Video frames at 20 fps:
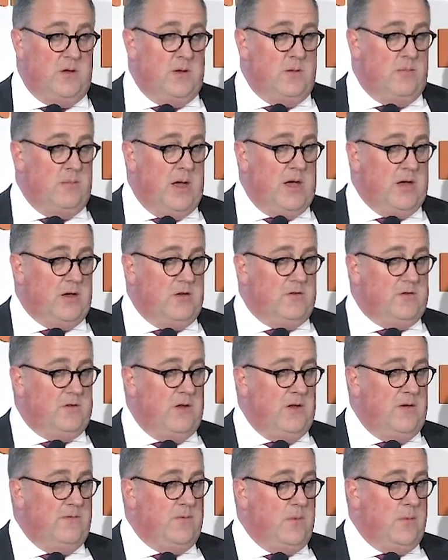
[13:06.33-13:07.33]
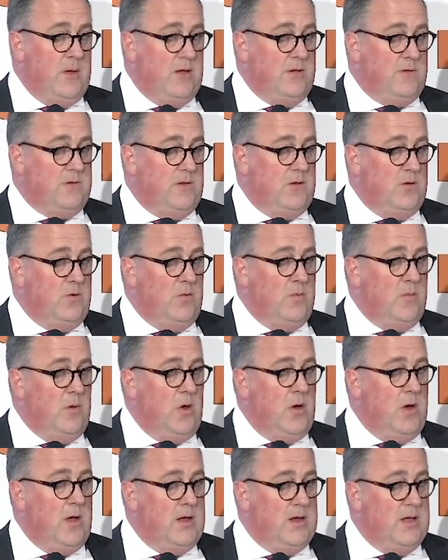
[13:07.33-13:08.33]
market share from our single
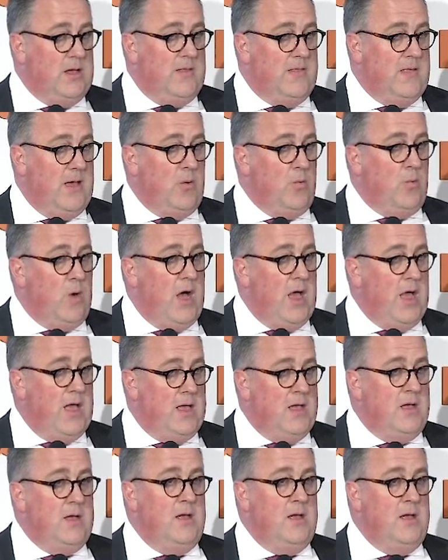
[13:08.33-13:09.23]
mine in that way,